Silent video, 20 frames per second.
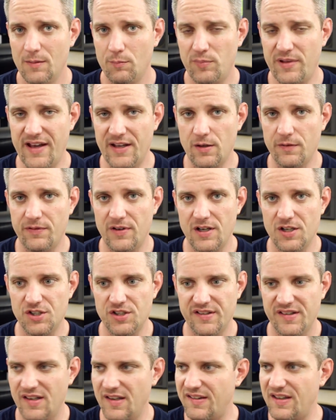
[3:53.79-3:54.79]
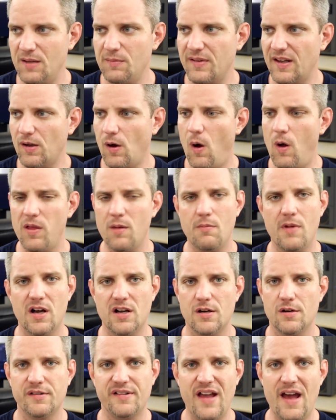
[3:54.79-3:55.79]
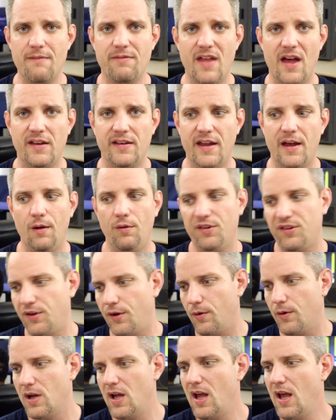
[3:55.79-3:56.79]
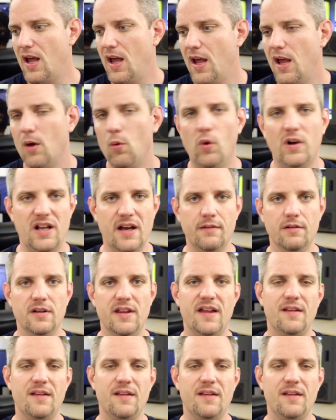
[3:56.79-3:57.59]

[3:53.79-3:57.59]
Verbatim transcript: piano finishes, and it seems like all the monitors have that now, so whatever.